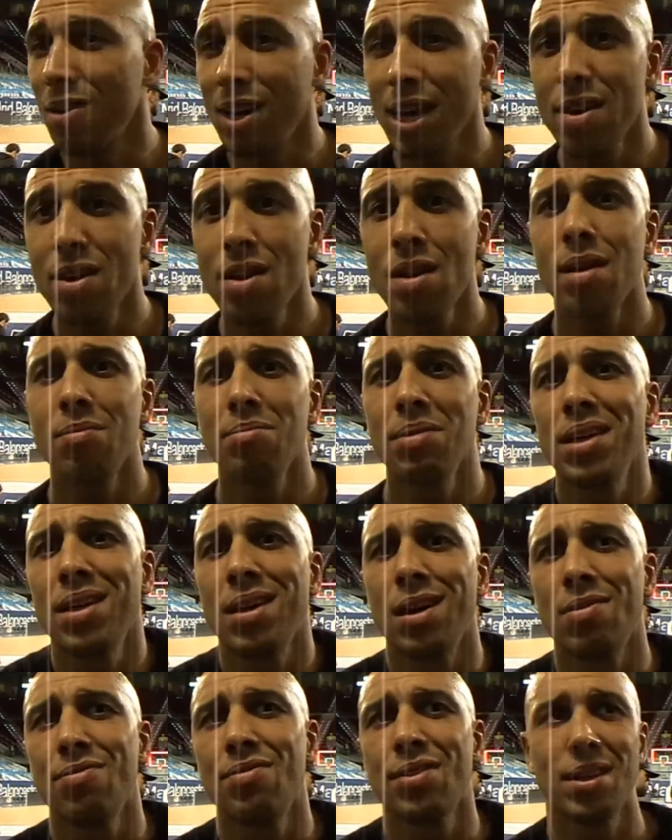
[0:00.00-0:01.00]
can you not be
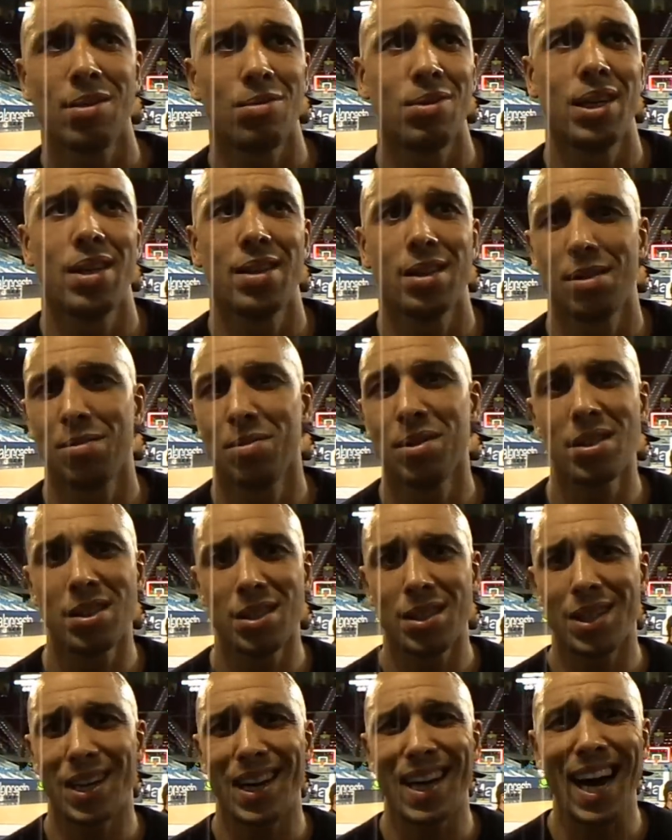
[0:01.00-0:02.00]
confident with Ettore
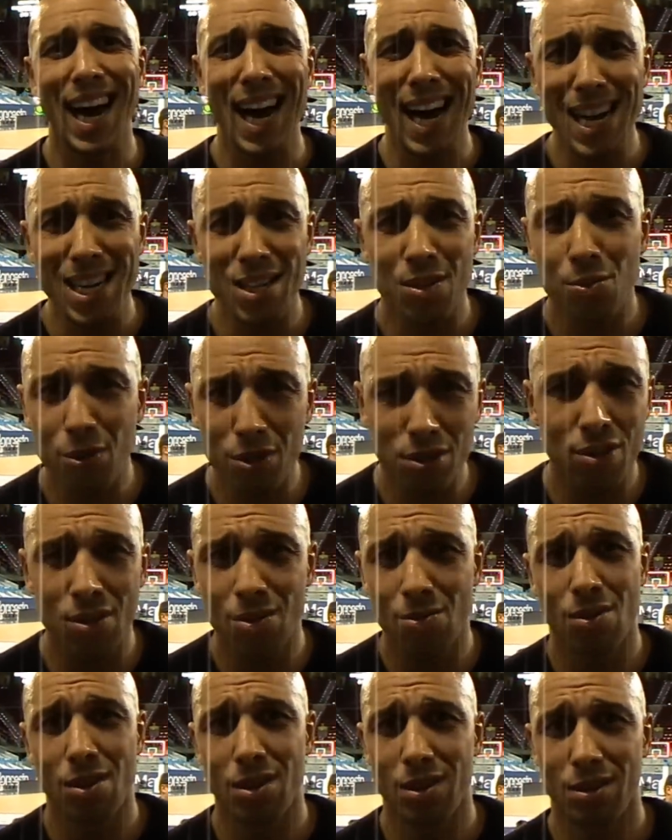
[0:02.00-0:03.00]
Messina? Guys, what do
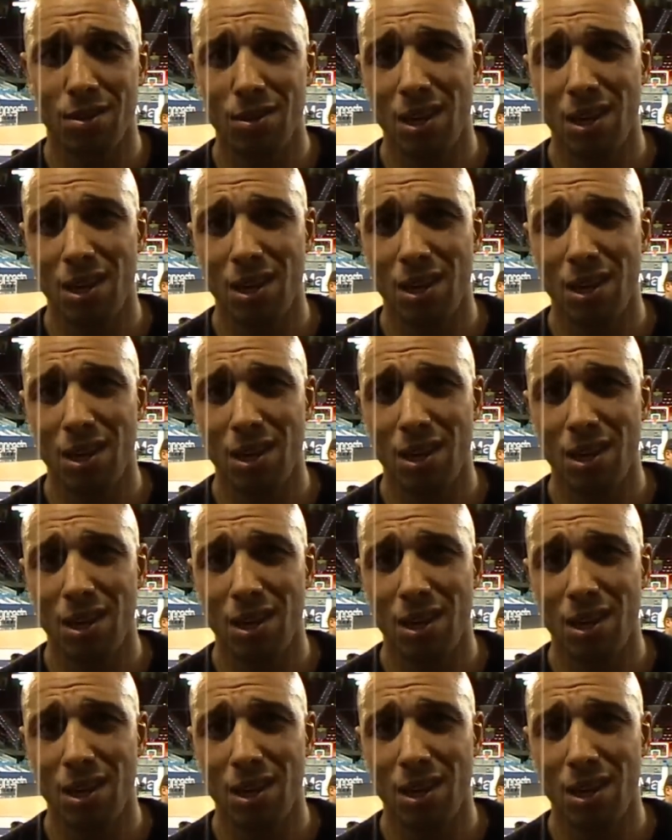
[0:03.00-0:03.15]
you want?